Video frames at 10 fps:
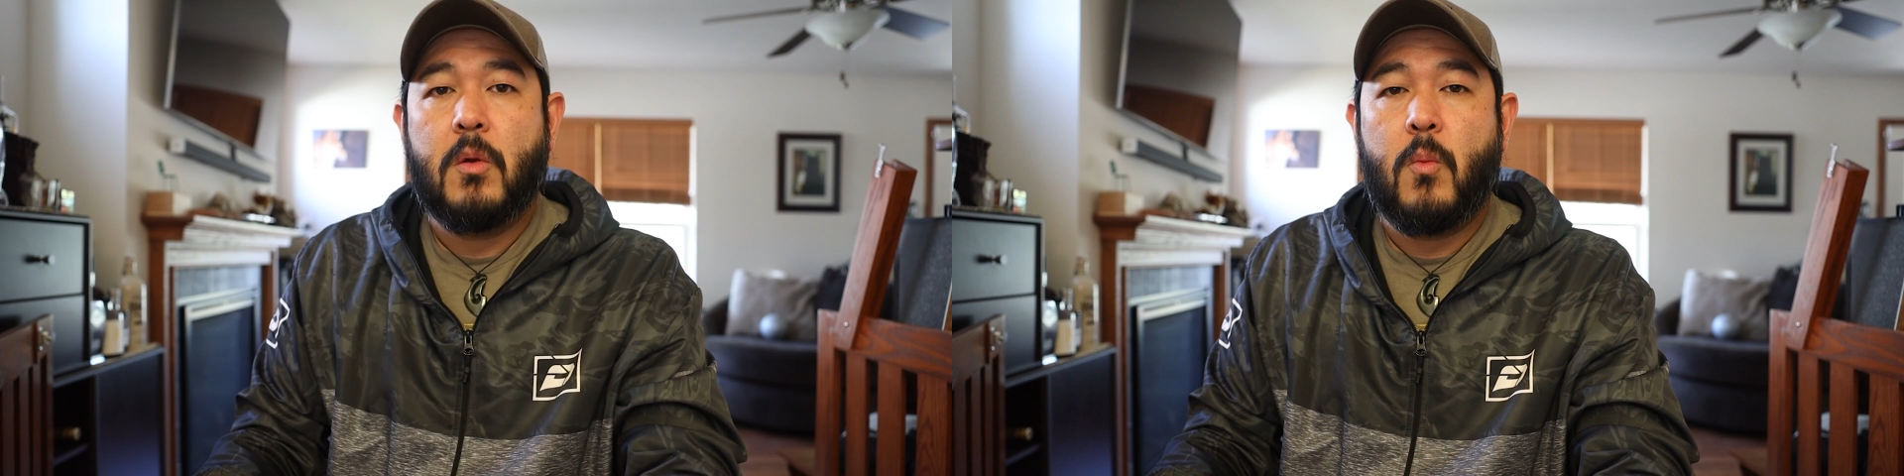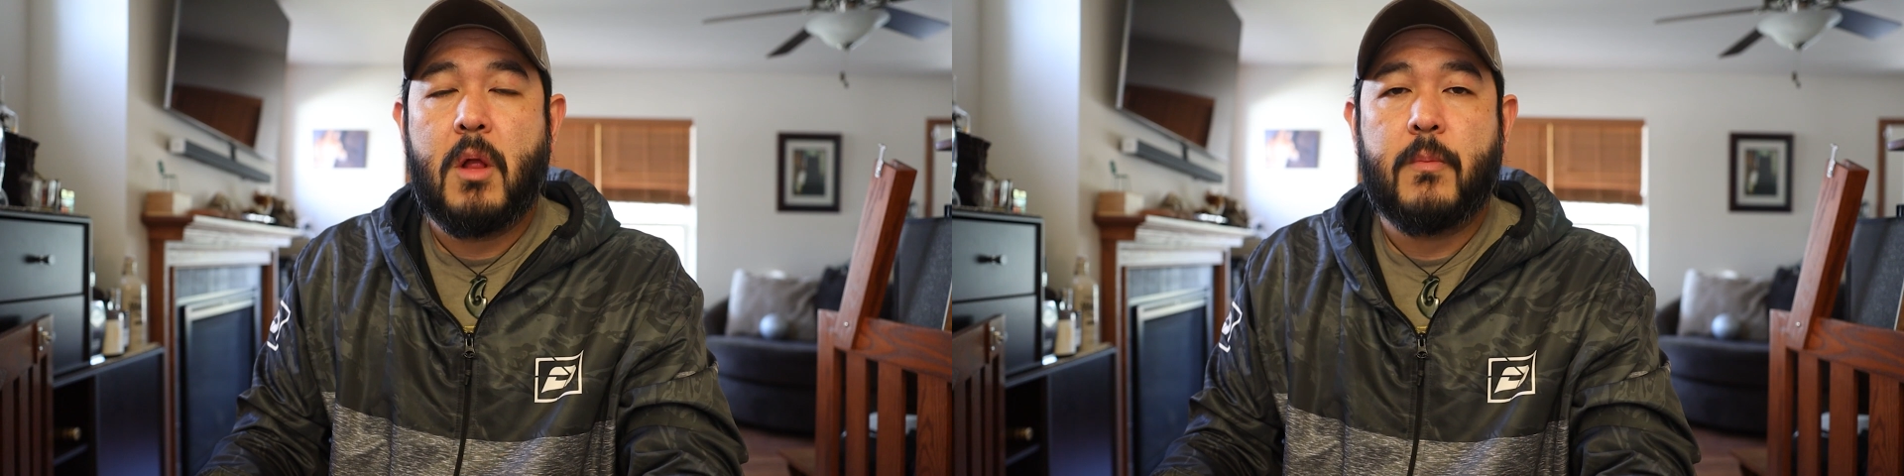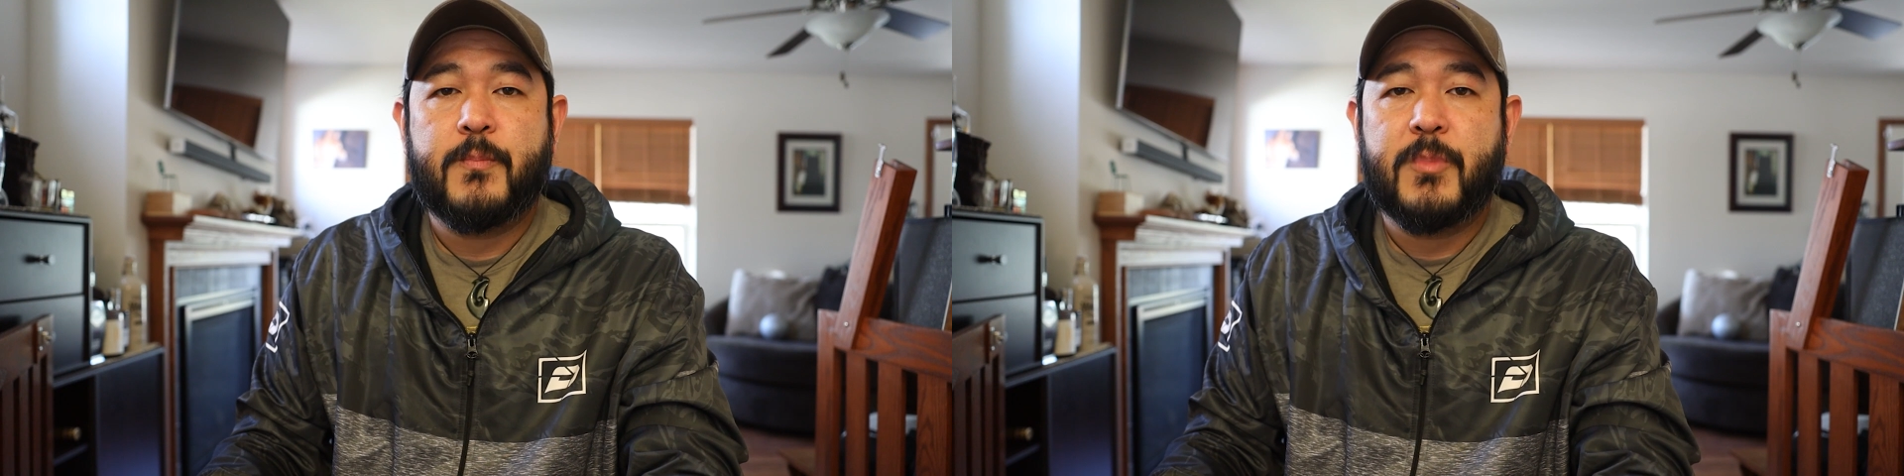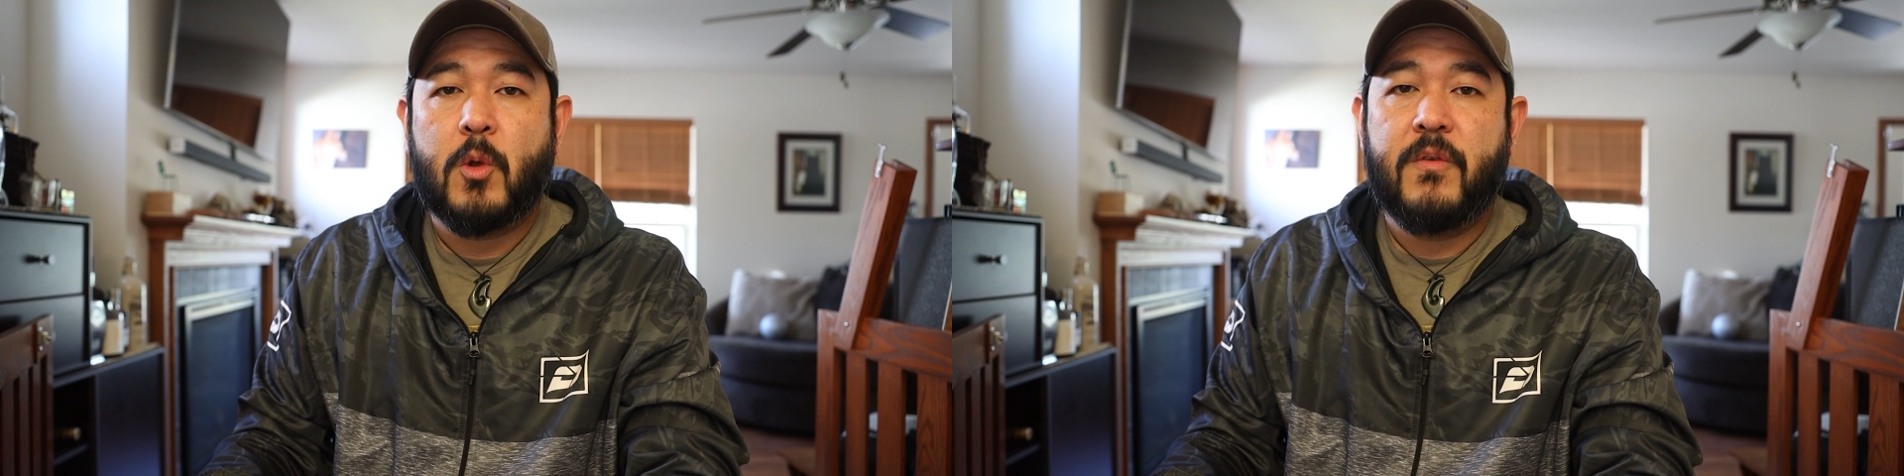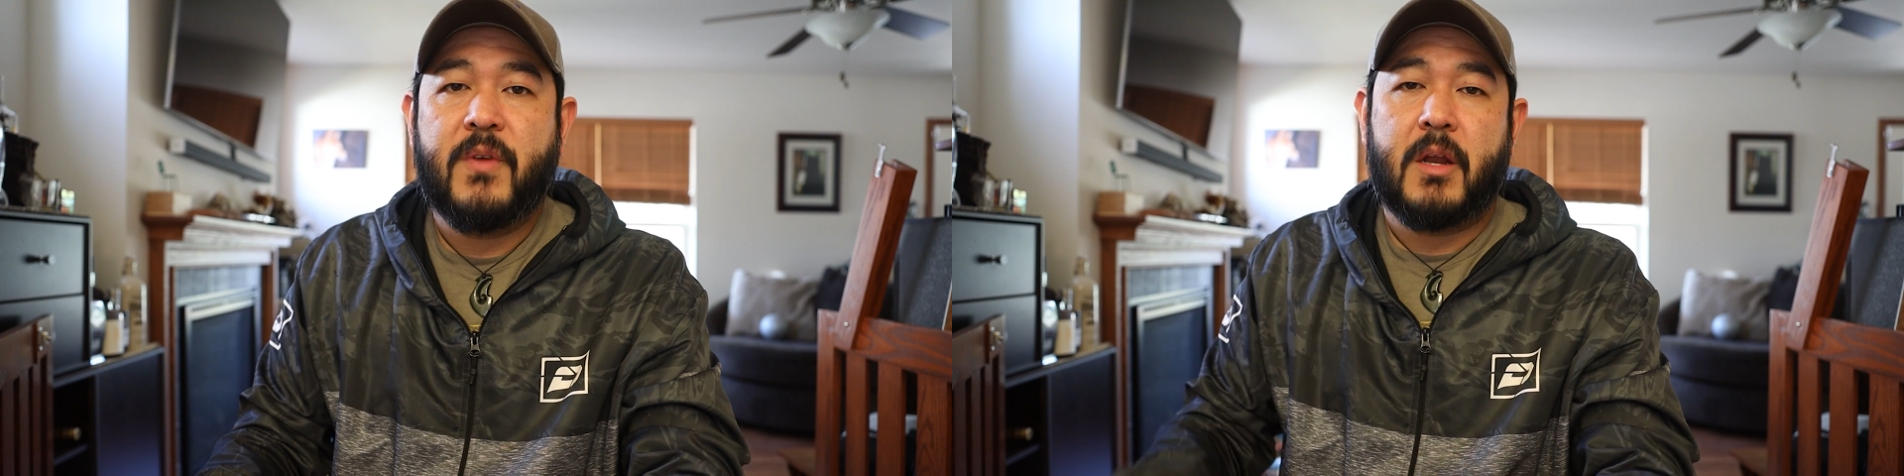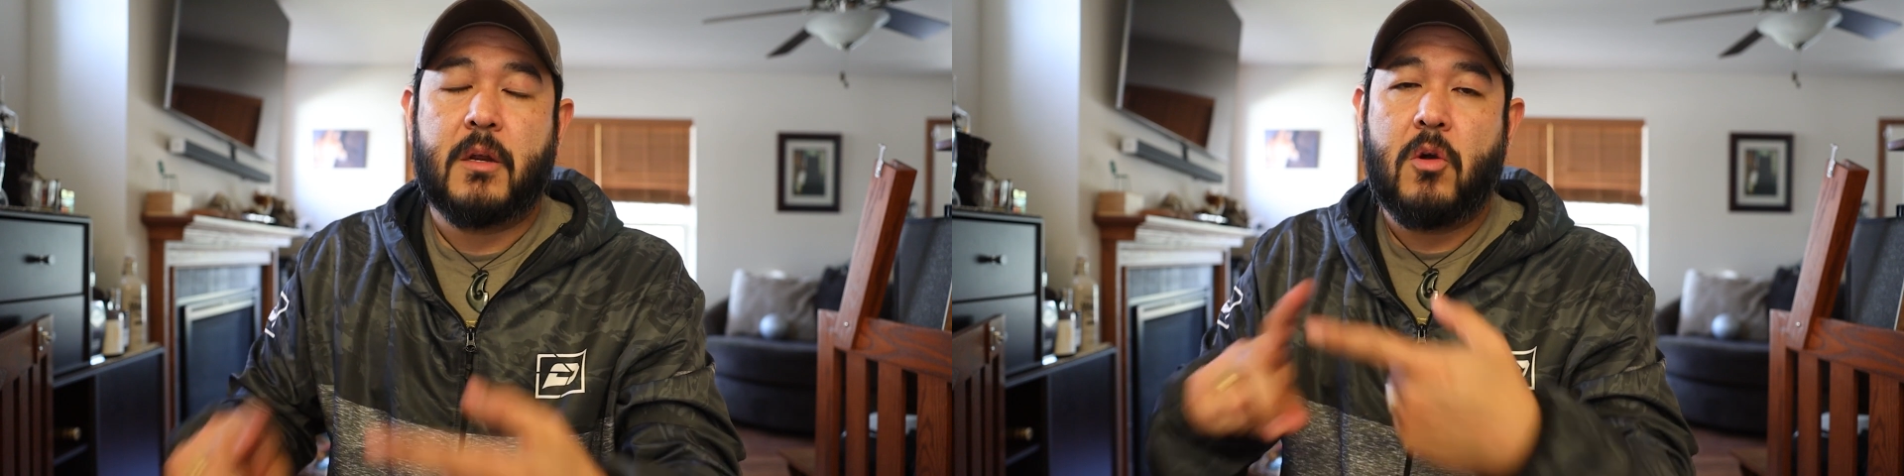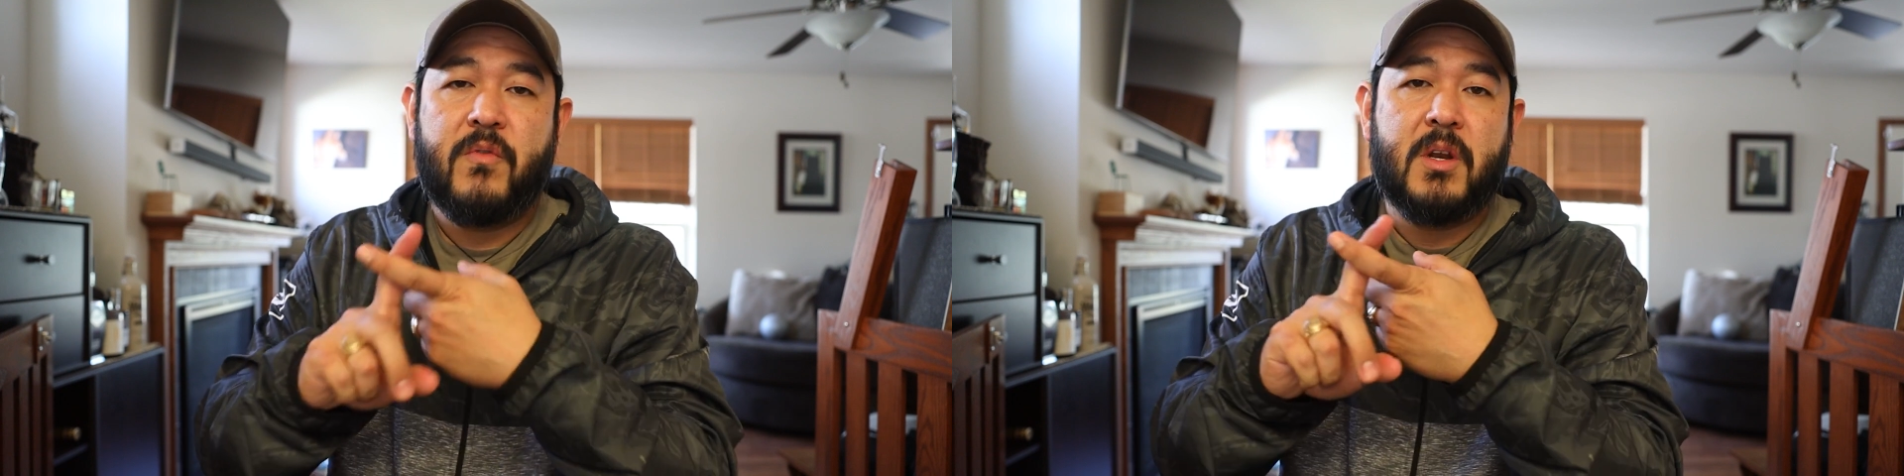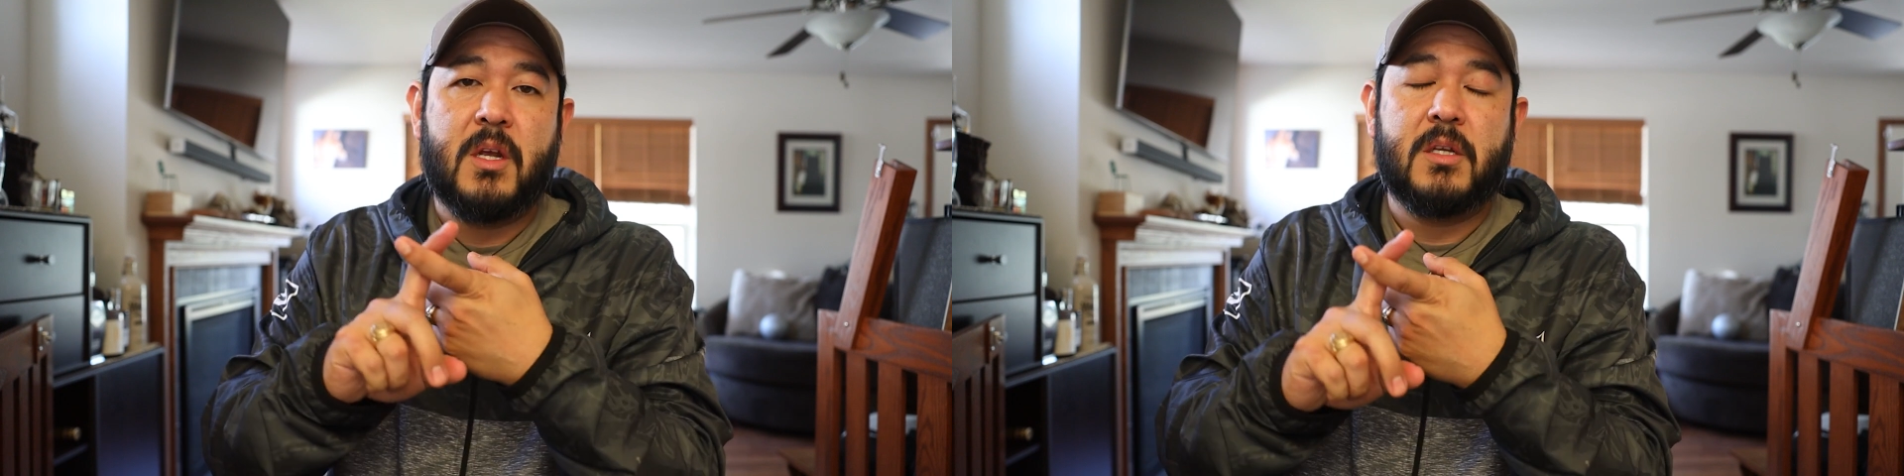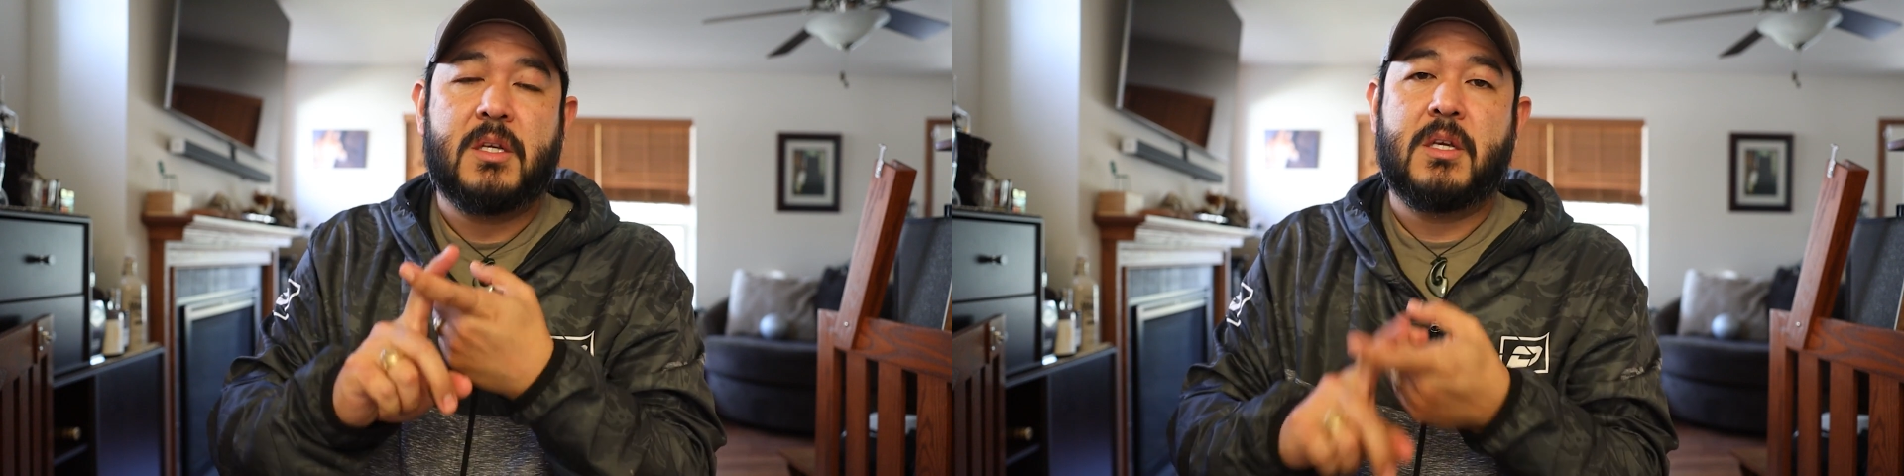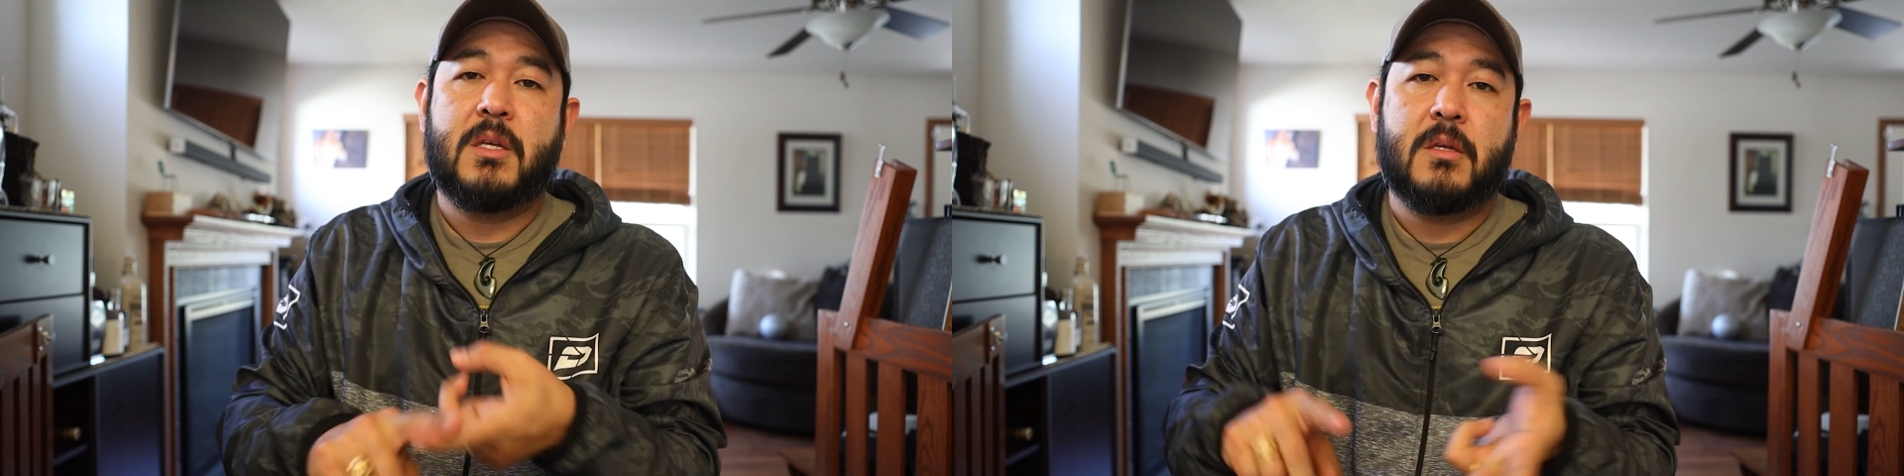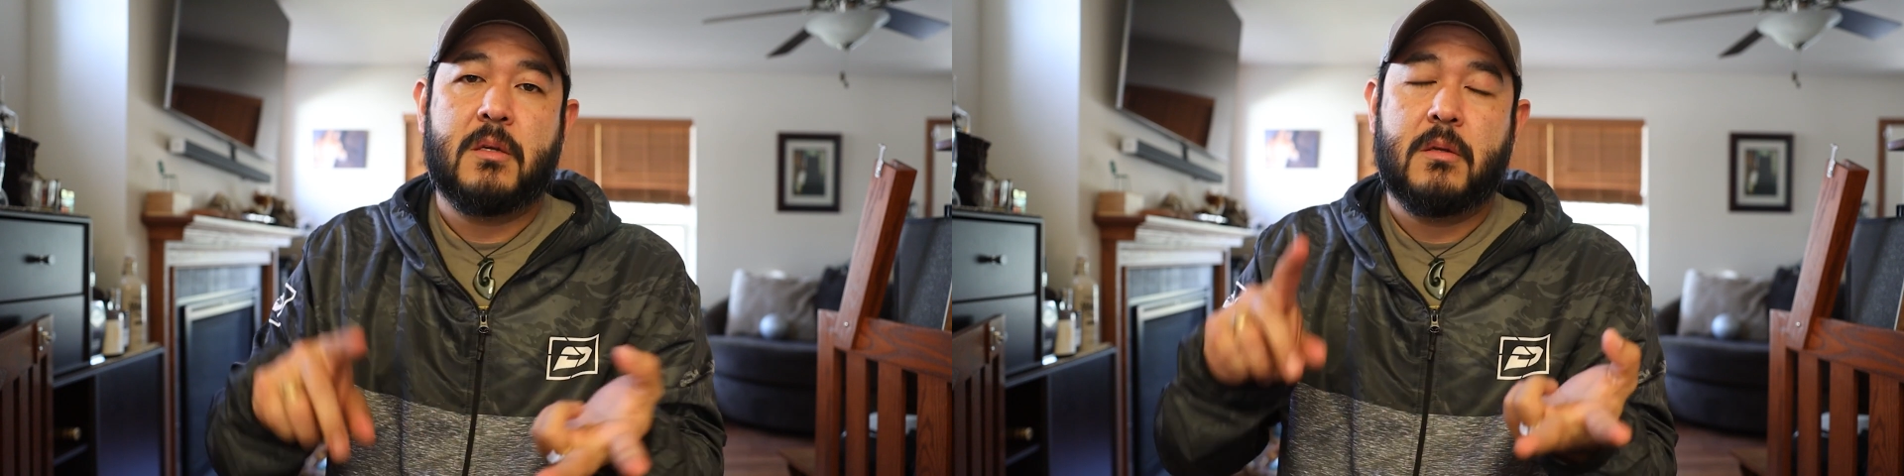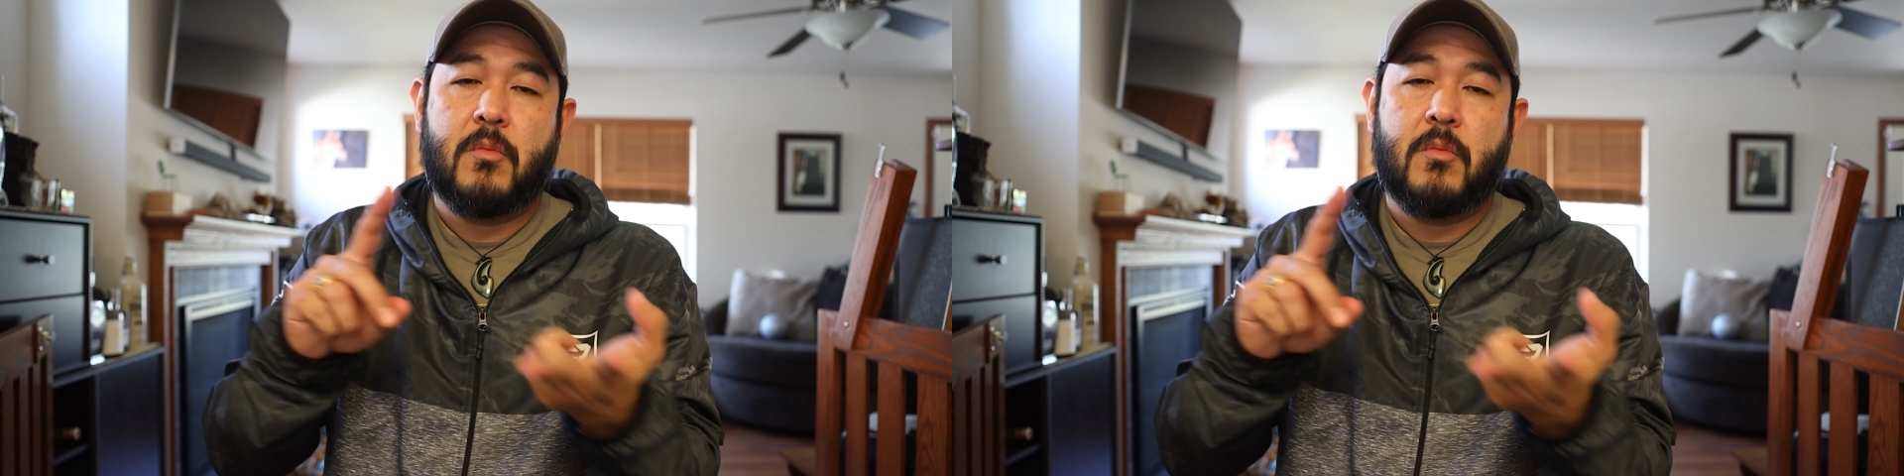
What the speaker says: Well, we've got COVID-19,